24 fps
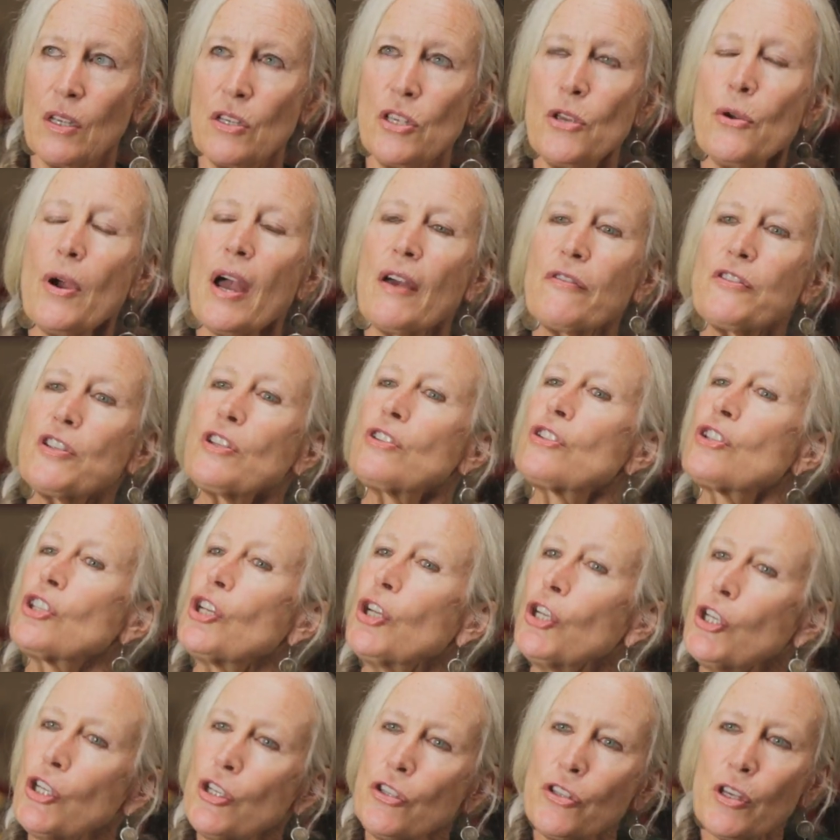You have to
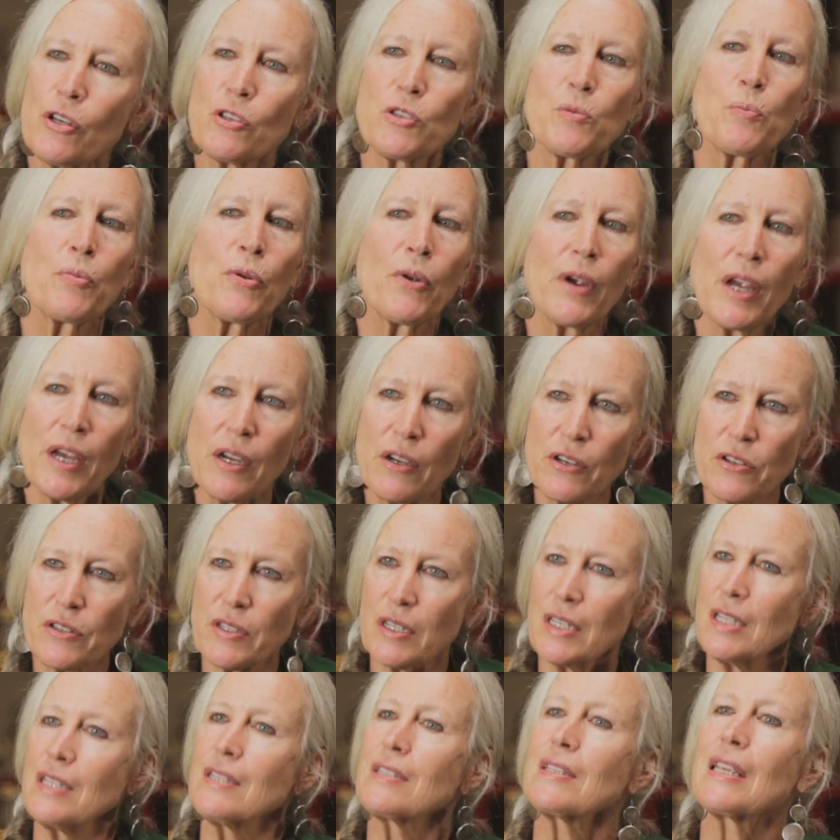turn those
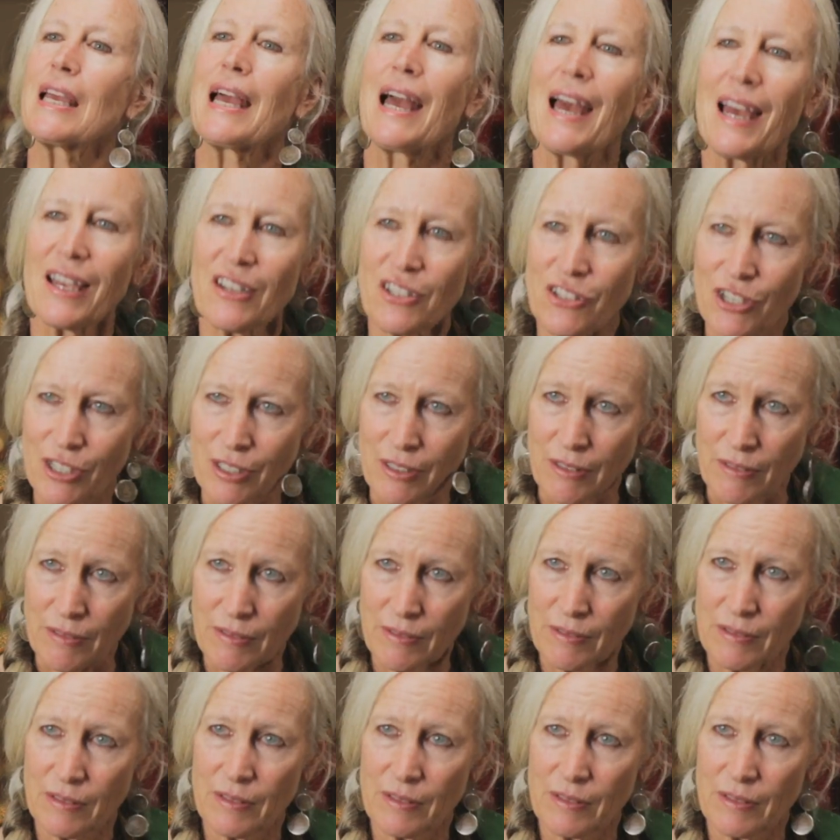prayers into action.